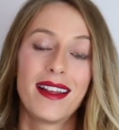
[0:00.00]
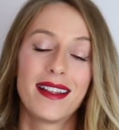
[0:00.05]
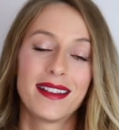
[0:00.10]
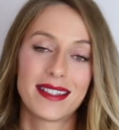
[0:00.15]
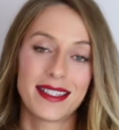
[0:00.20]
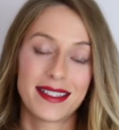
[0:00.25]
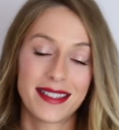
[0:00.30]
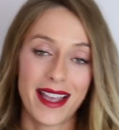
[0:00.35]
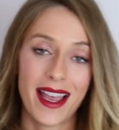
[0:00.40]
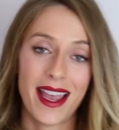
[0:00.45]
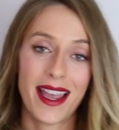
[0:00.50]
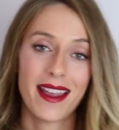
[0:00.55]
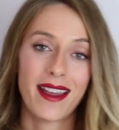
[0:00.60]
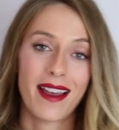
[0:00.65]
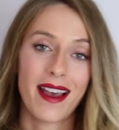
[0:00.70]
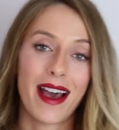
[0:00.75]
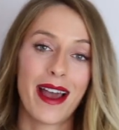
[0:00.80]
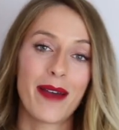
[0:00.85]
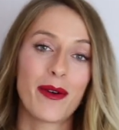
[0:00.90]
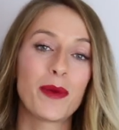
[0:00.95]
Today,
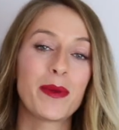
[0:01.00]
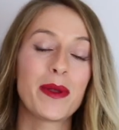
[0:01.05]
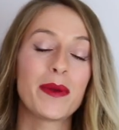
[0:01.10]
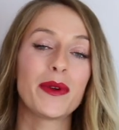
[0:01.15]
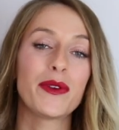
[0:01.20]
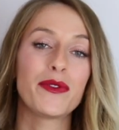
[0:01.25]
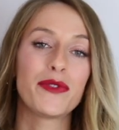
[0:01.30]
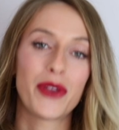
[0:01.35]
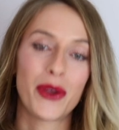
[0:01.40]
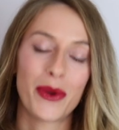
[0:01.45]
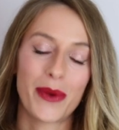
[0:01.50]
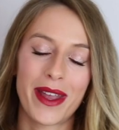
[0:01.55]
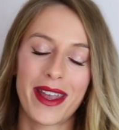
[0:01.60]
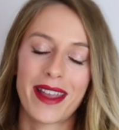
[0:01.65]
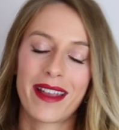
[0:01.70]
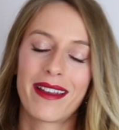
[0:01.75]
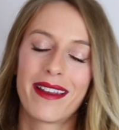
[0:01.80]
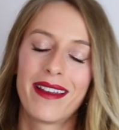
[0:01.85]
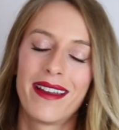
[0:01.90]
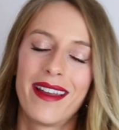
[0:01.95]
I will be
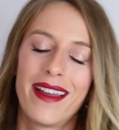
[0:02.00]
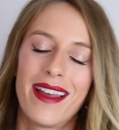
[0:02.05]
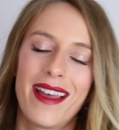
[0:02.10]
reviewing